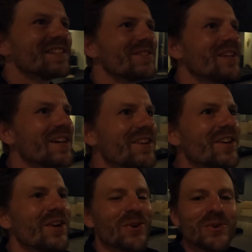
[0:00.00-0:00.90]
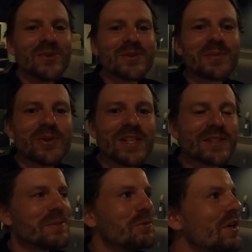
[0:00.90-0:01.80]
this as well, all the
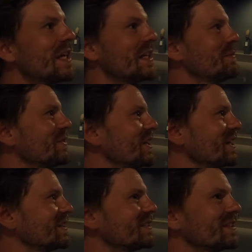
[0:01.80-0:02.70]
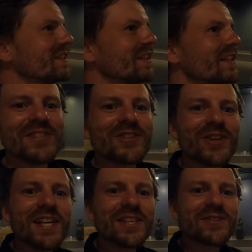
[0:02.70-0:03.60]
priests are bringing him things. He's
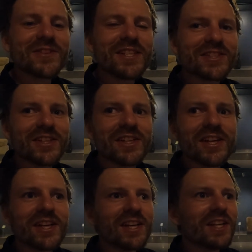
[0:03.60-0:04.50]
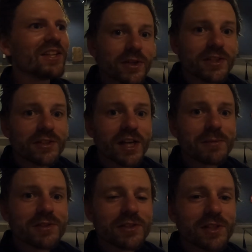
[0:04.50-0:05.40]
created this religion, priests are
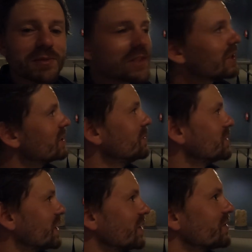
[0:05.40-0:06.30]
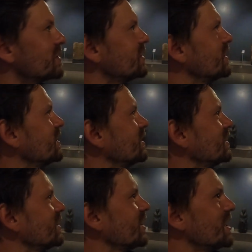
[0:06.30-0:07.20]
absolutely beside themselves.
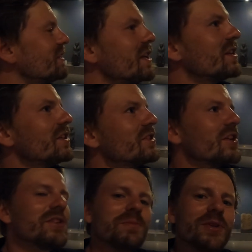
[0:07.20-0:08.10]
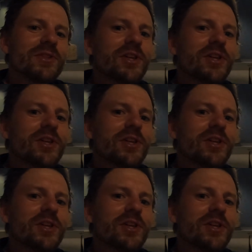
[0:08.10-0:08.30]
And then he goes and